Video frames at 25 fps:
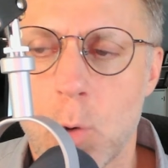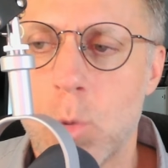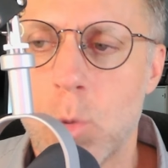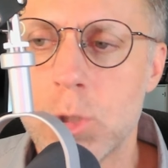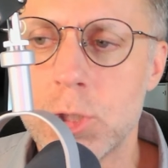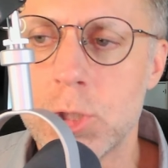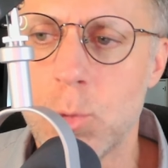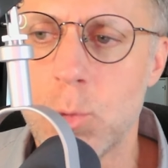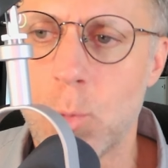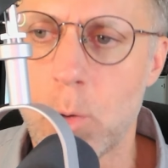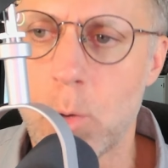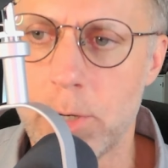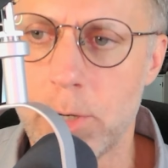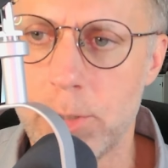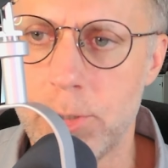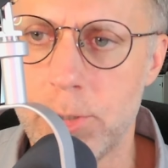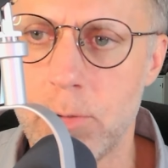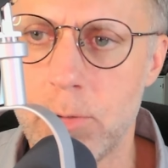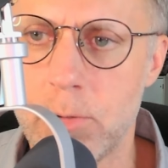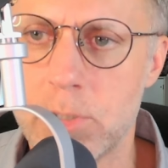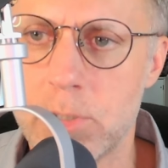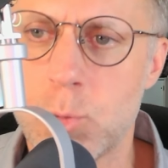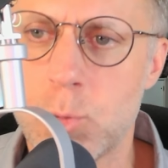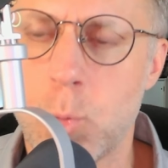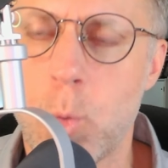what you want to
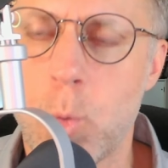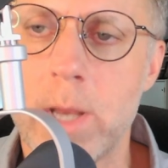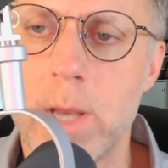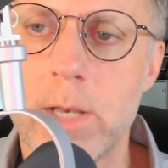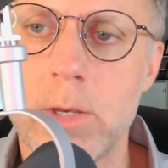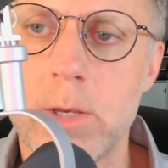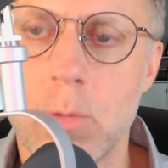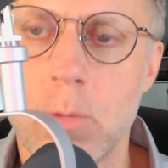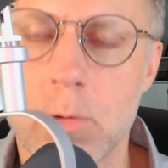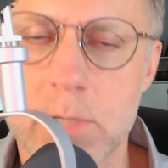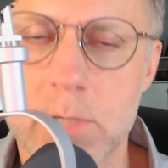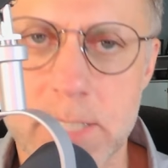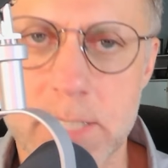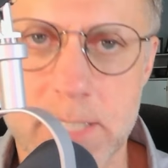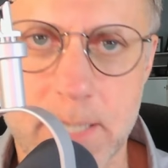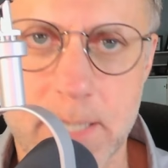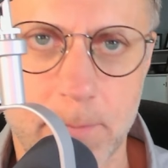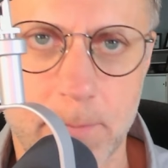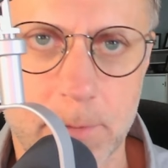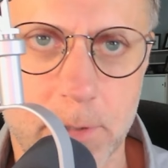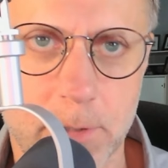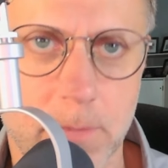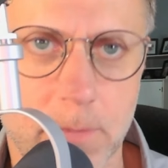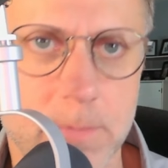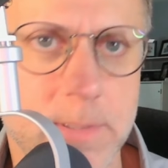do is when your
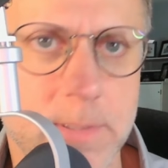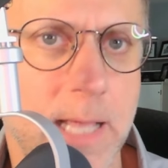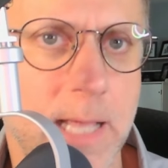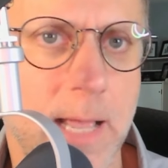symptoms